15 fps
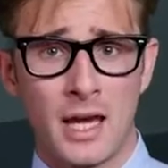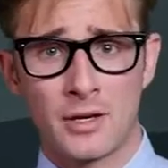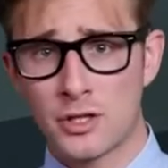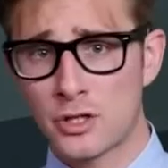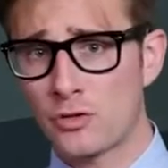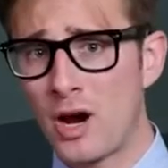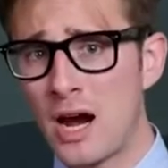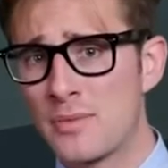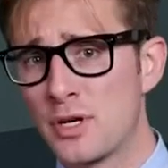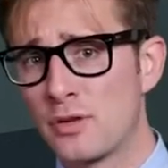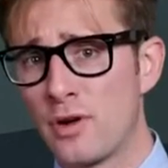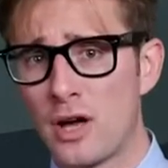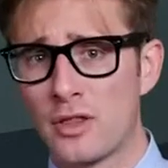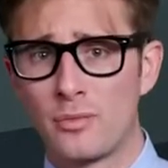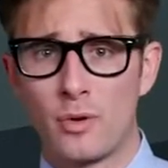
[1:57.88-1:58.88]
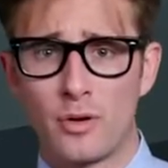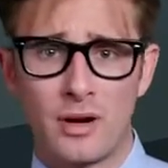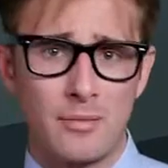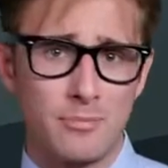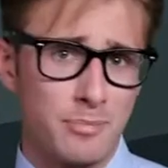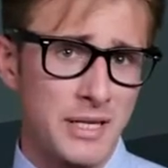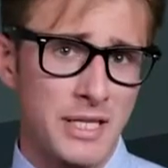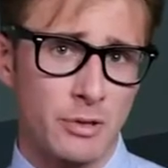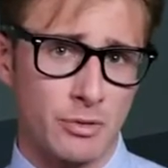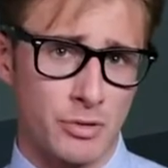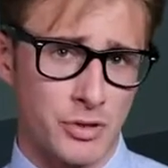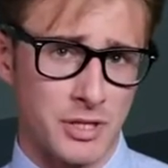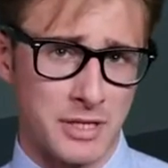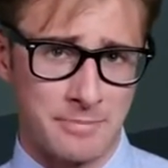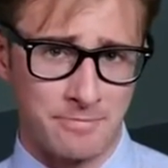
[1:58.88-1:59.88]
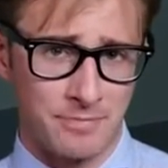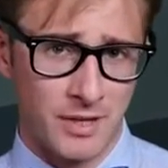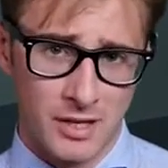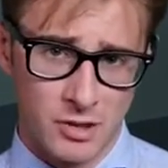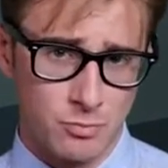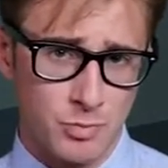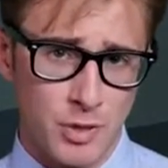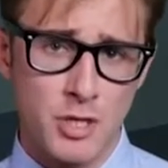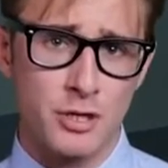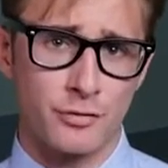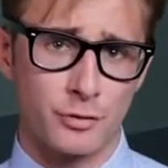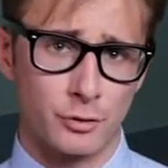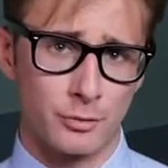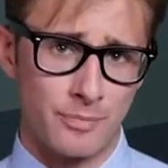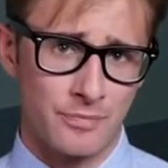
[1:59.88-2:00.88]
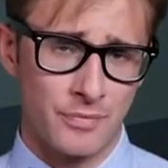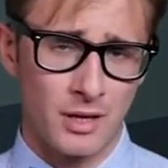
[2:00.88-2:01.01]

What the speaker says: described her rather more ambiguously, as beautiful.